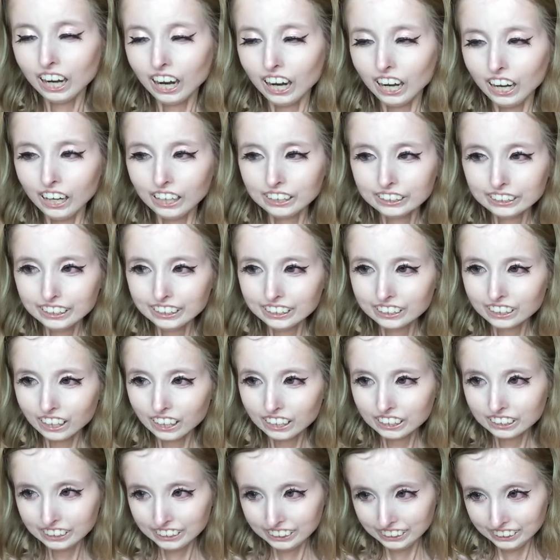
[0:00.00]
I
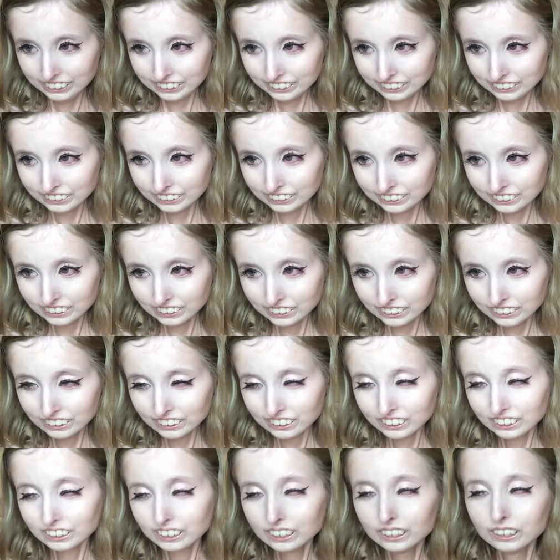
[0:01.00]
cannot think
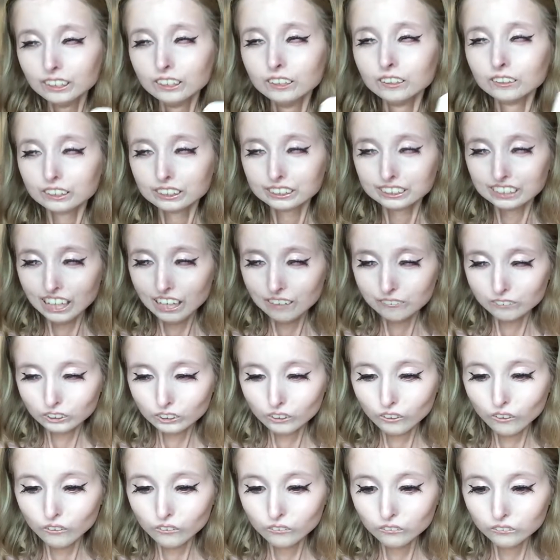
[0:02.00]
because I have a
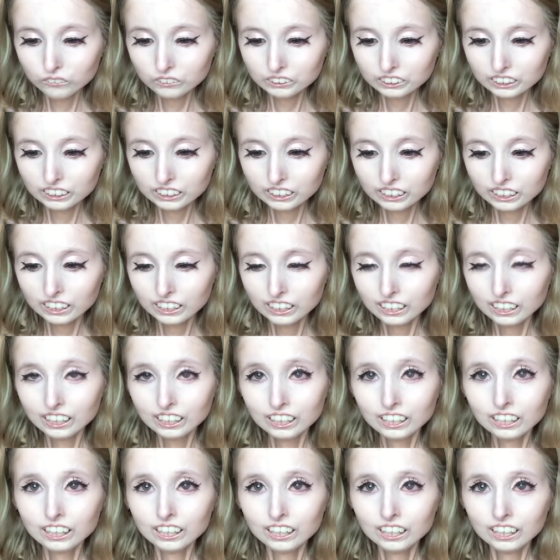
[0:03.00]
cold
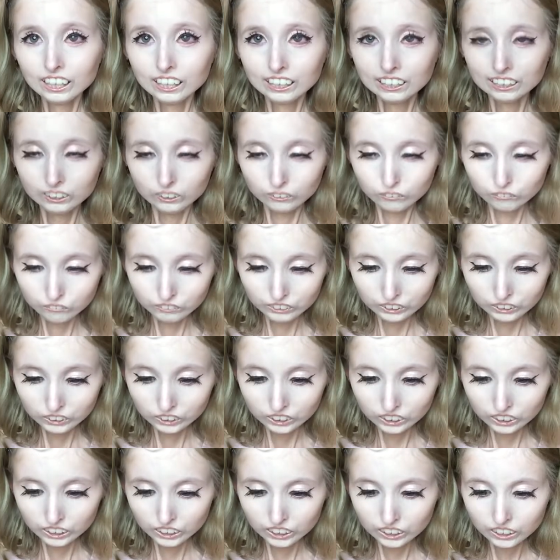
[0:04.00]
and don't feel
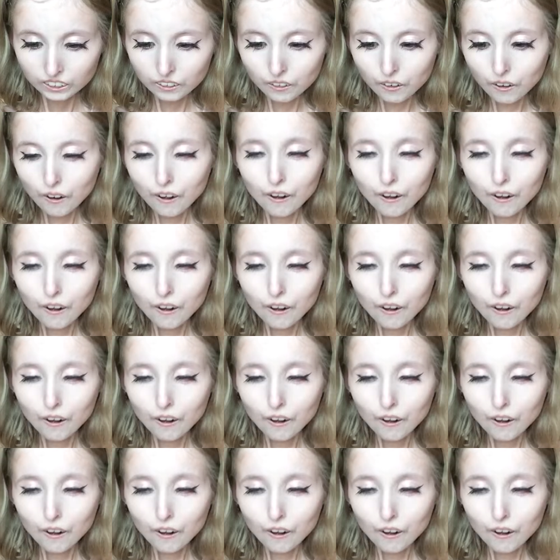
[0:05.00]
good.